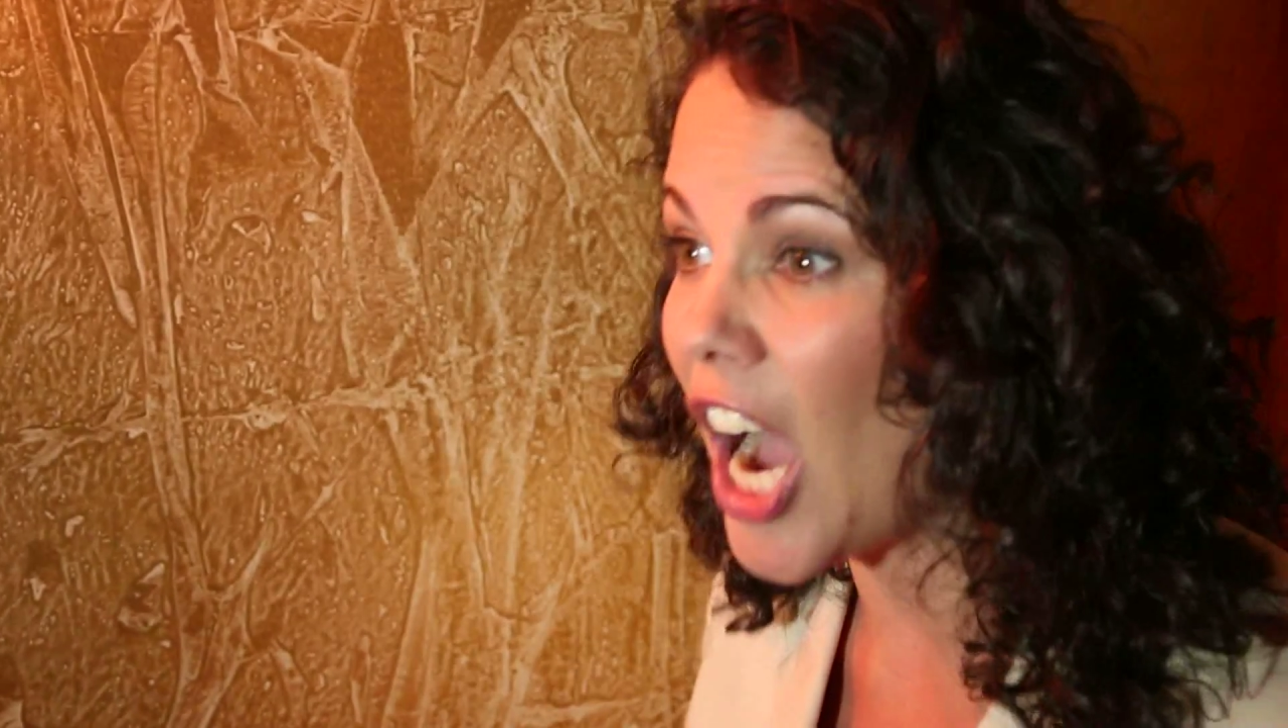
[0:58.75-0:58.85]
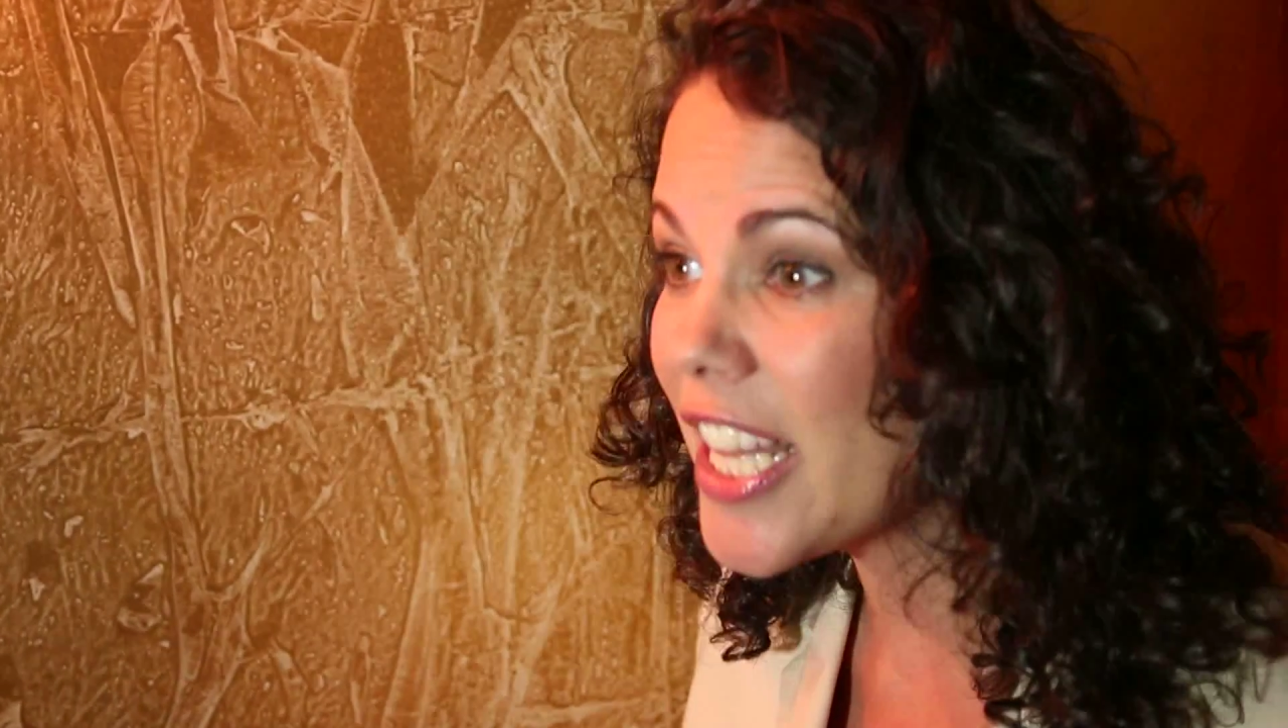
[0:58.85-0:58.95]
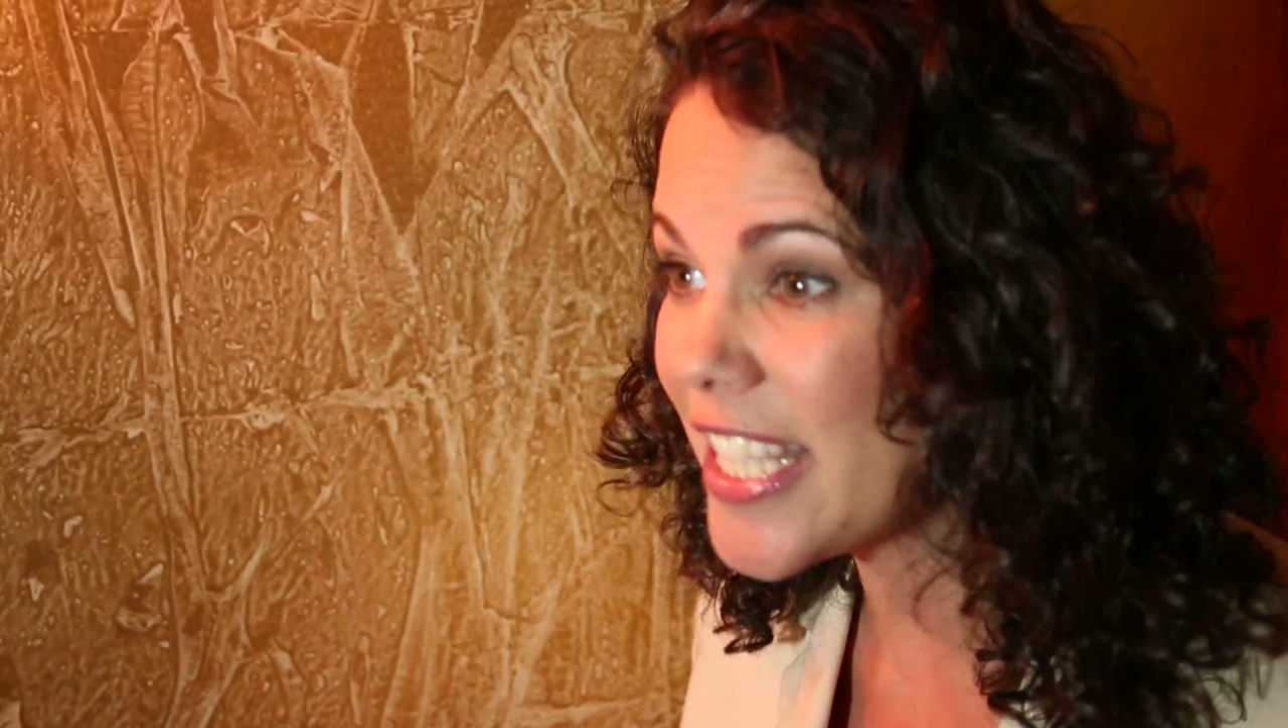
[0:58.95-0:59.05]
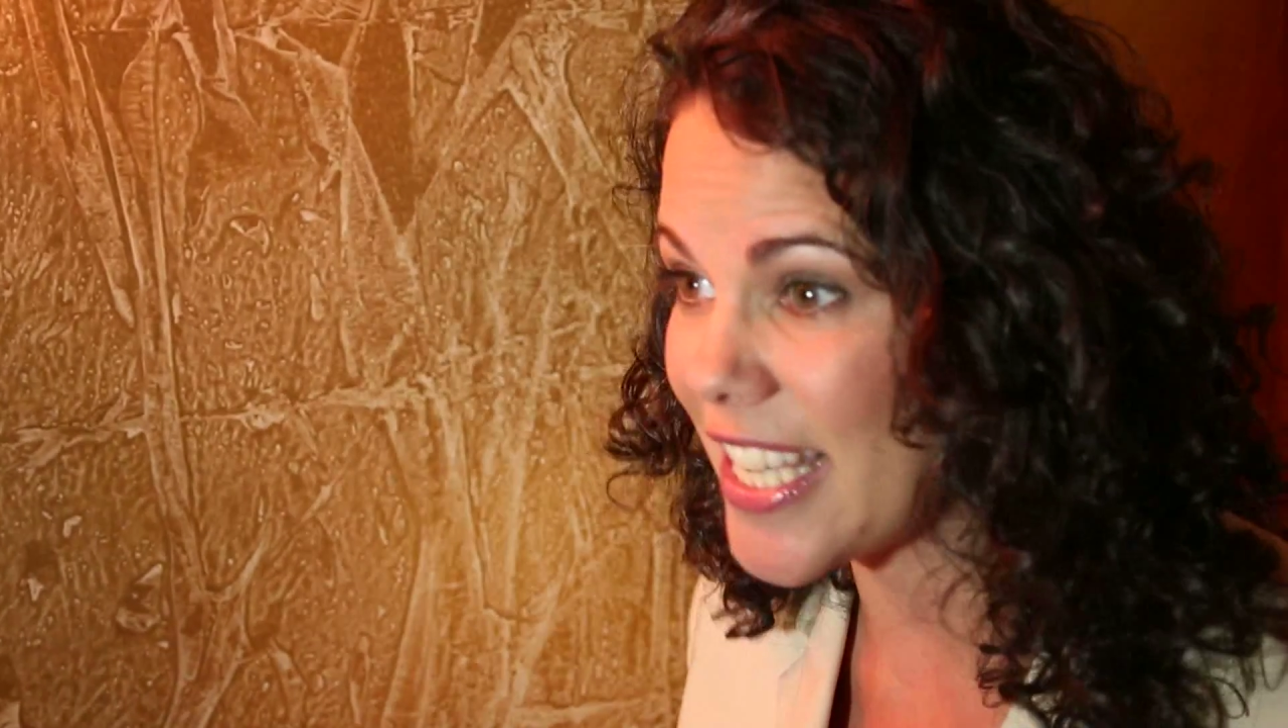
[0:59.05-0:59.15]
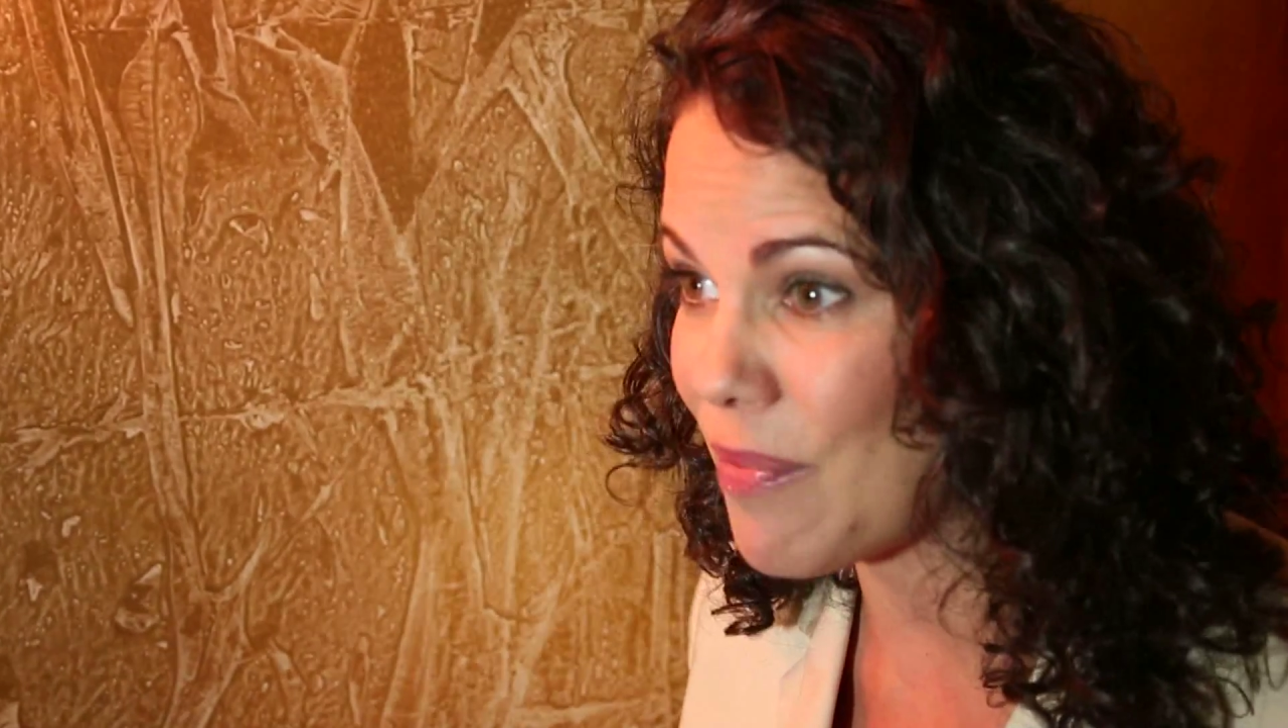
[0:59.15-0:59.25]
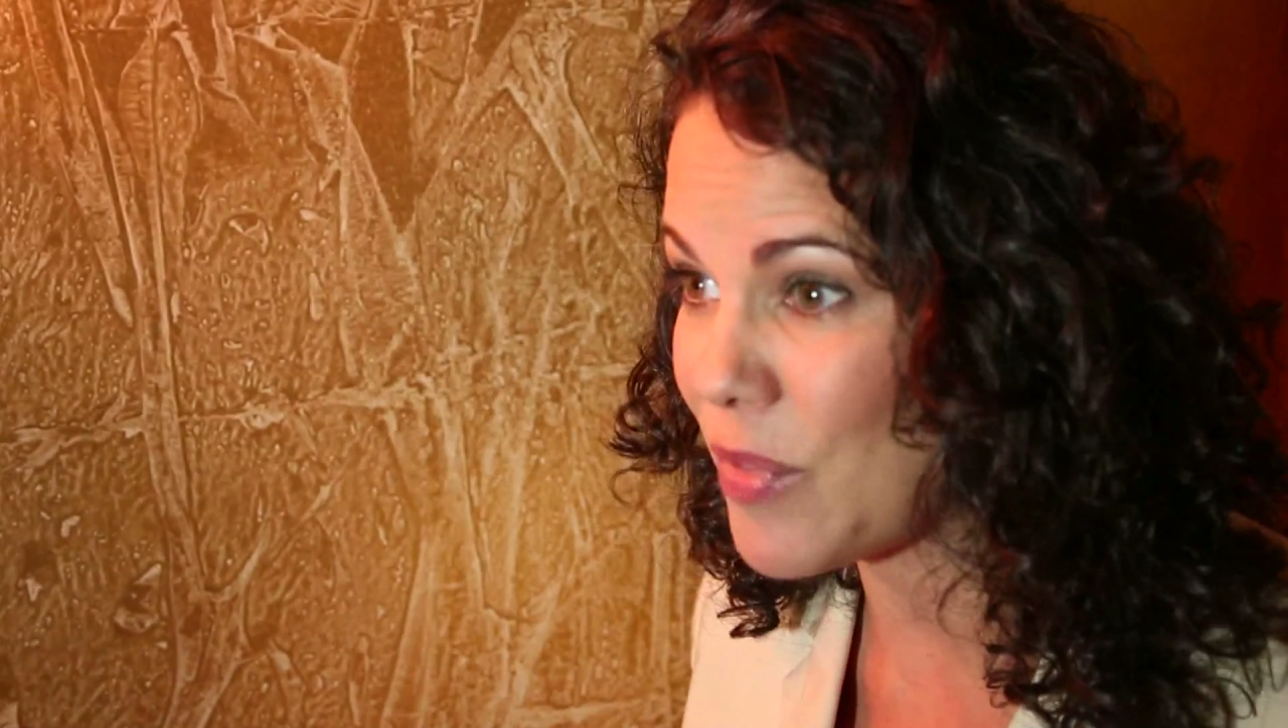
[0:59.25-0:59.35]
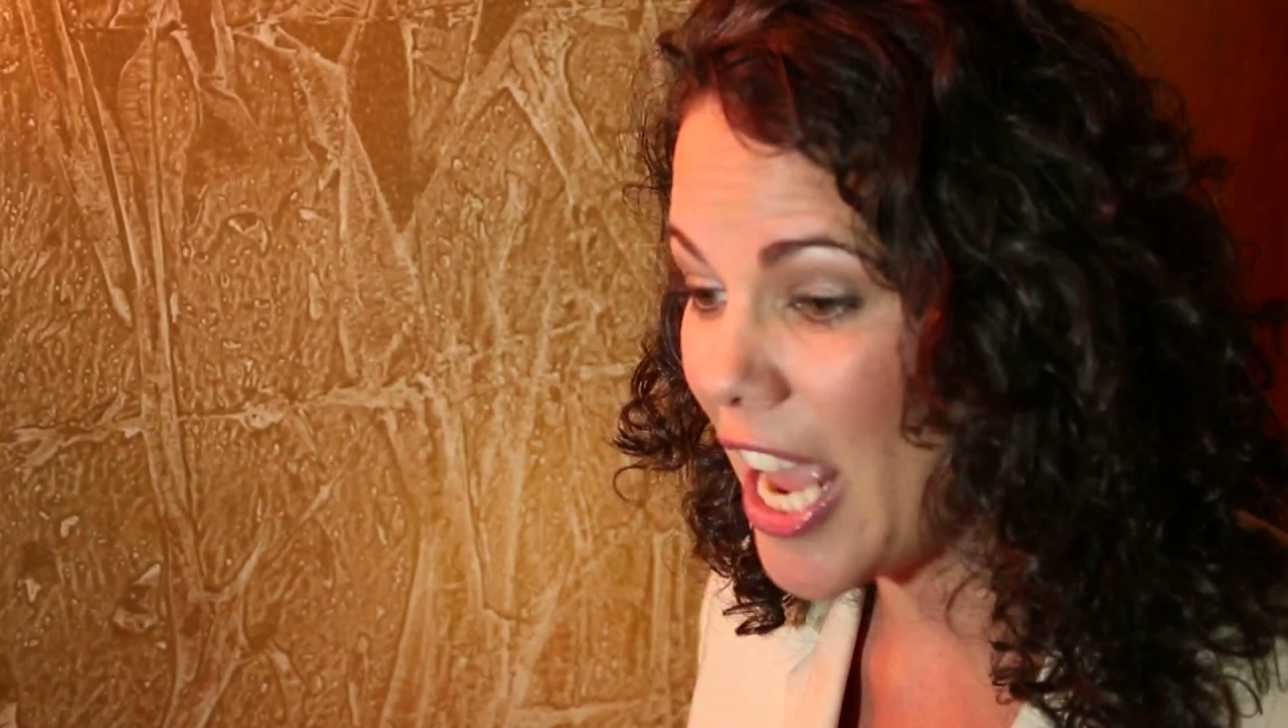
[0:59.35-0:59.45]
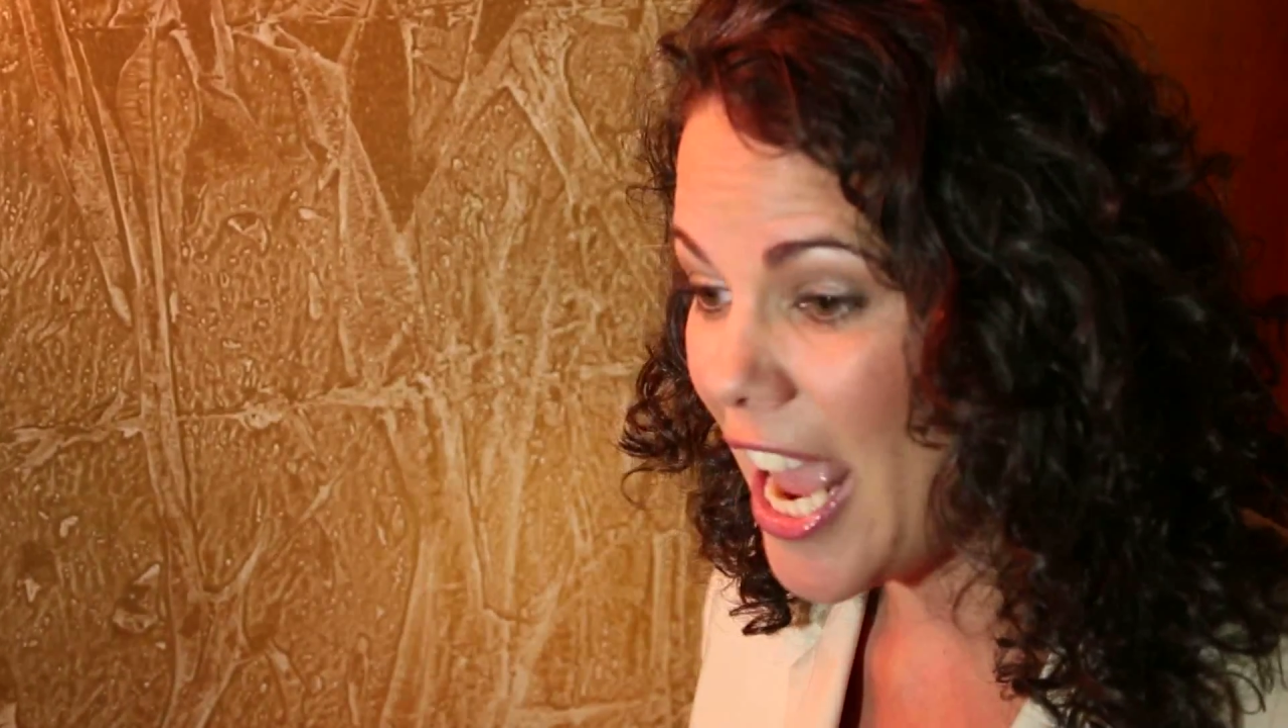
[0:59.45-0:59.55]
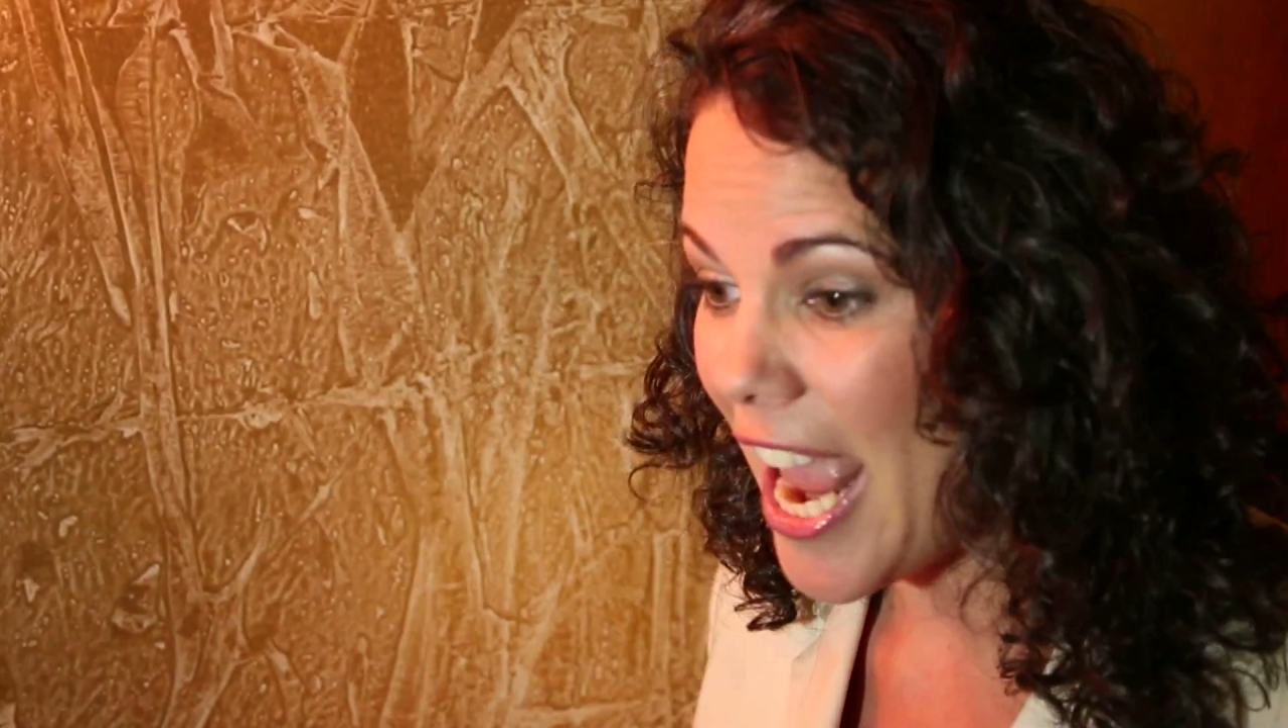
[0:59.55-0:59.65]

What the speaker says: concept